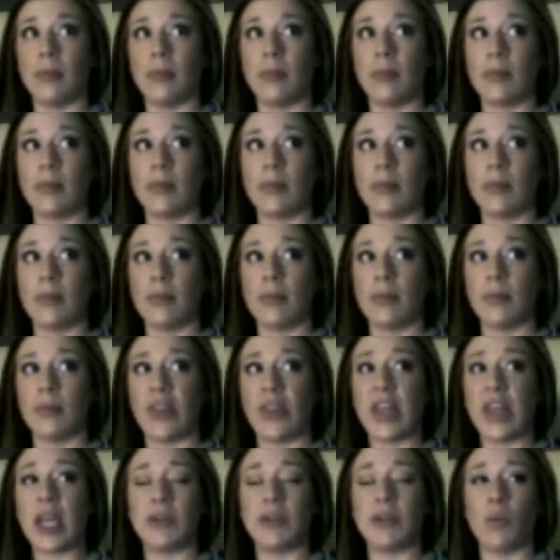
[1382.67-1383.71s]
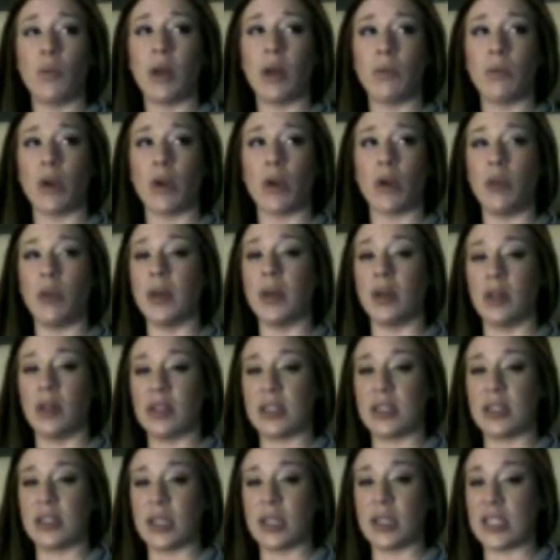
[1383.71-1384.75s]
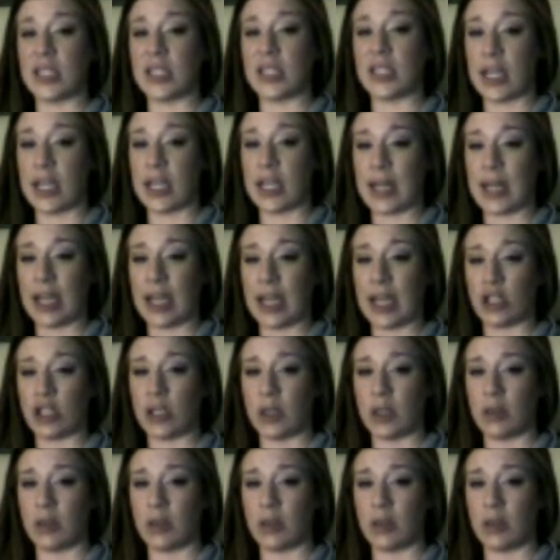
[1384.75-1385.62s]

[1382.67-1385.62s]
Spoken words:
I think I've done one where you build a sun salutation.